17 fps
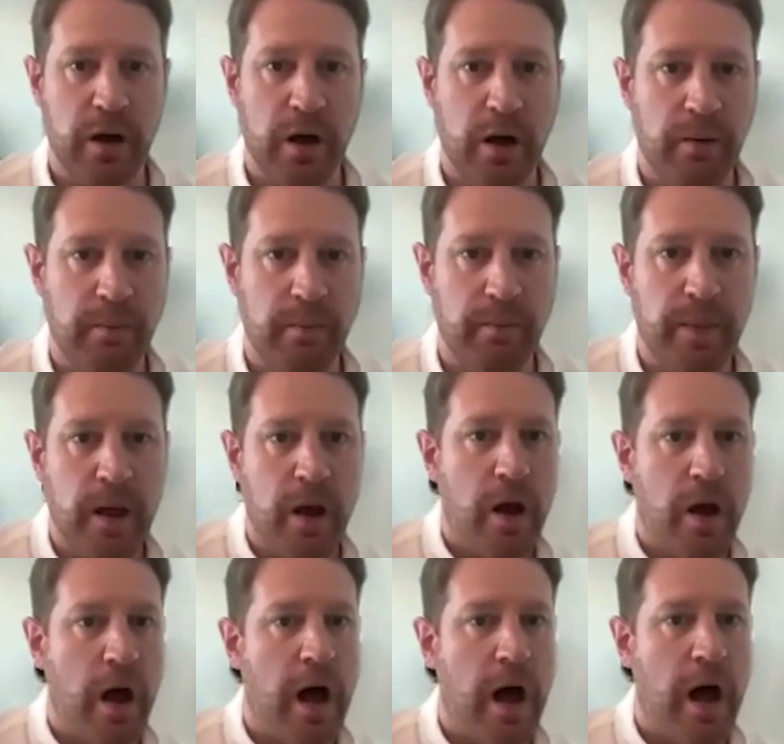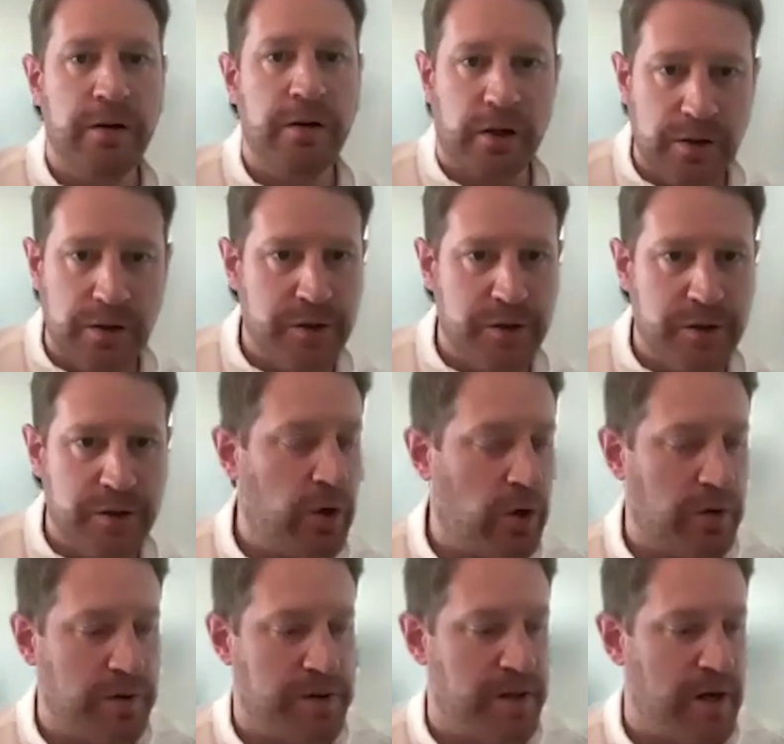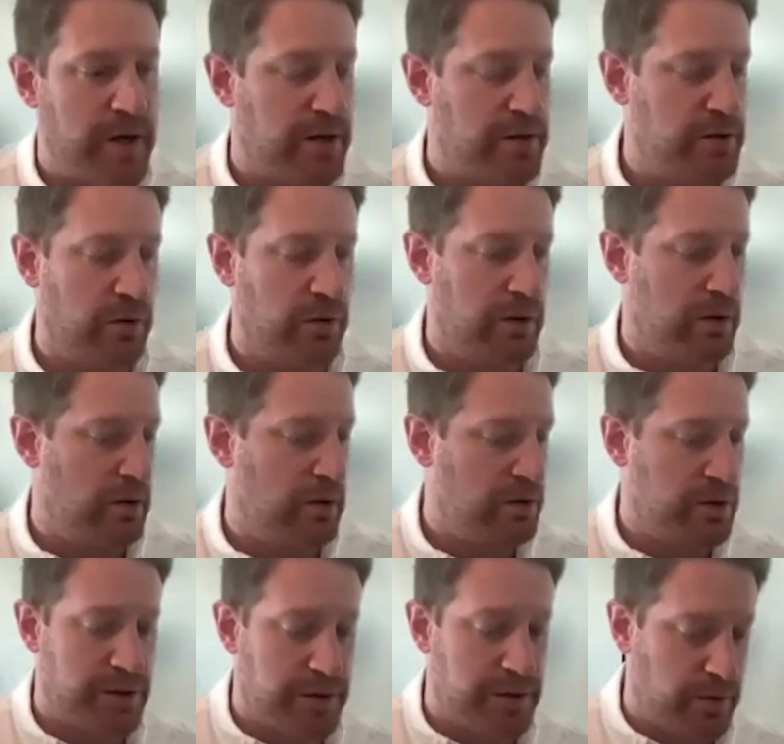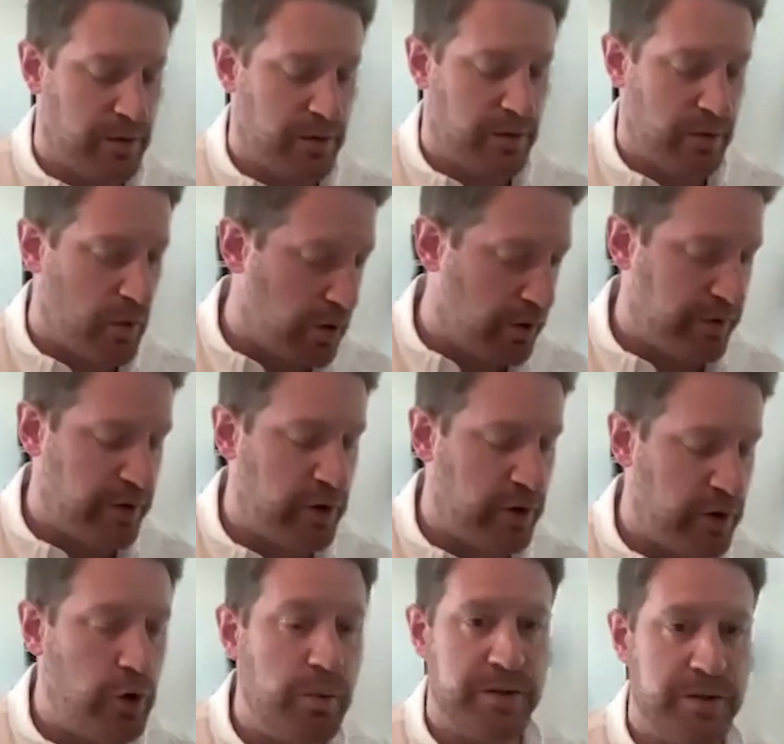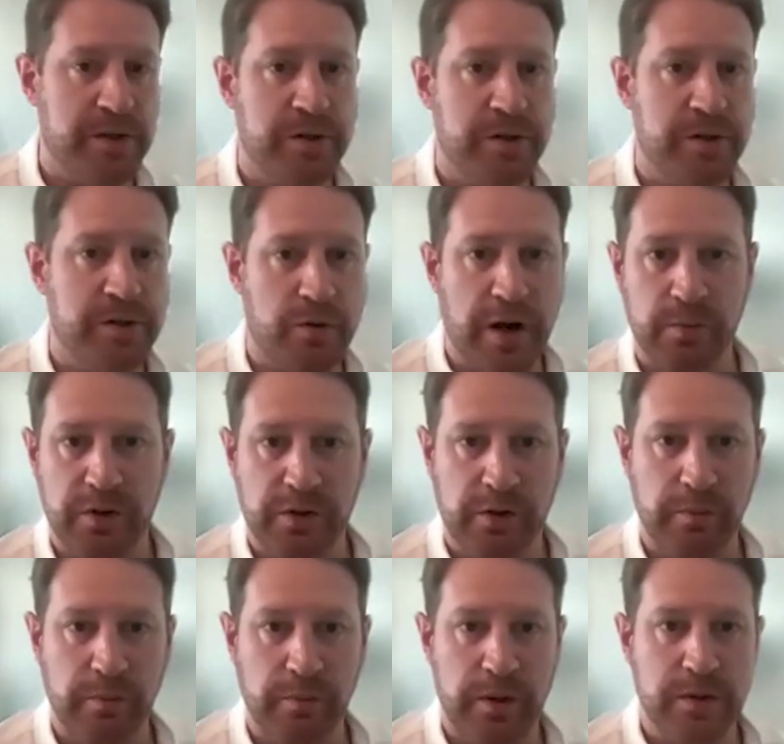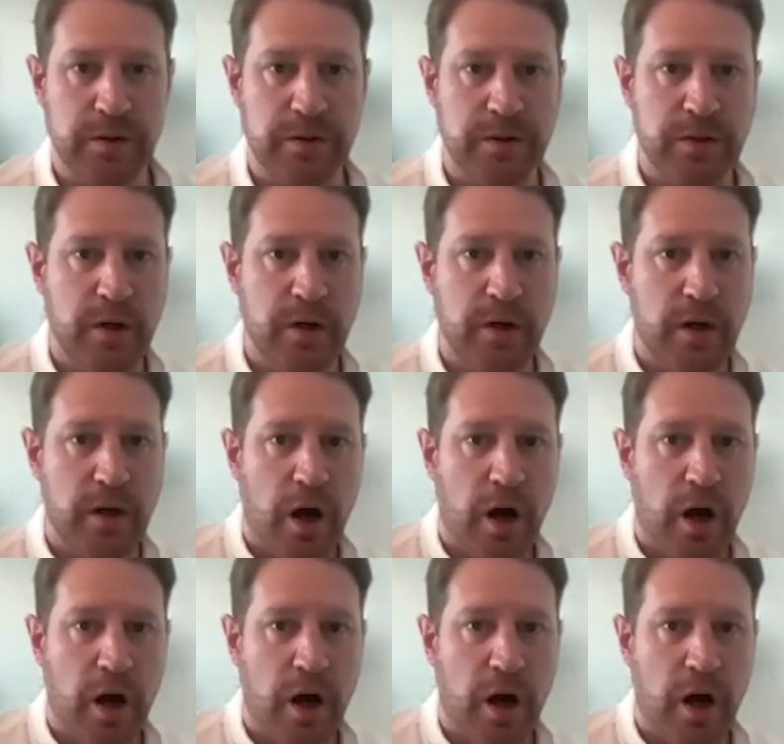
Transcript: And in the consumer context or in just the world of humans interacting with computers,